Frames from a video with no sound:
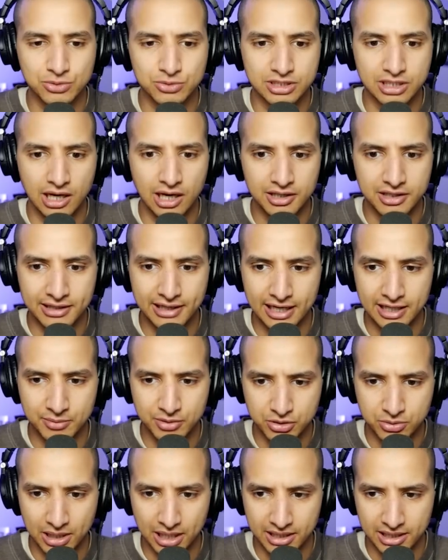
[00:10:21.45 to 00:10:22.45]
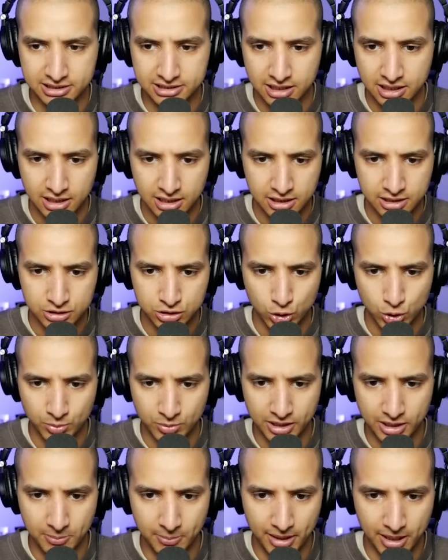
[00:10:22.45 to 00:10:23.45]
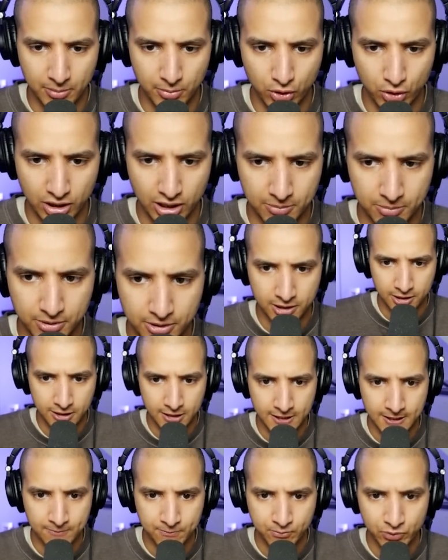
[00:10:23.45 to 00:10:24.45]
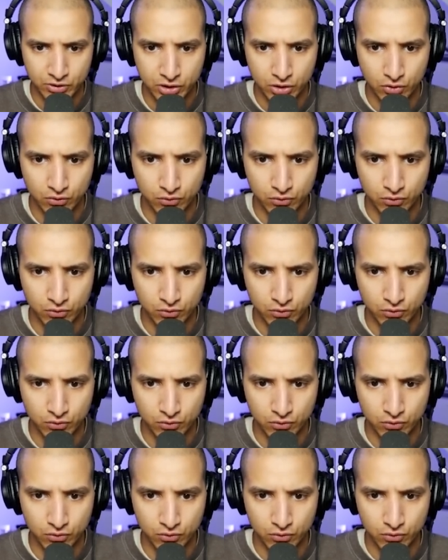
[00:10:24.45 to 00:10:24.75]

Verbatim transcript: the other animatronics. Let's open that bad boy up. Yo.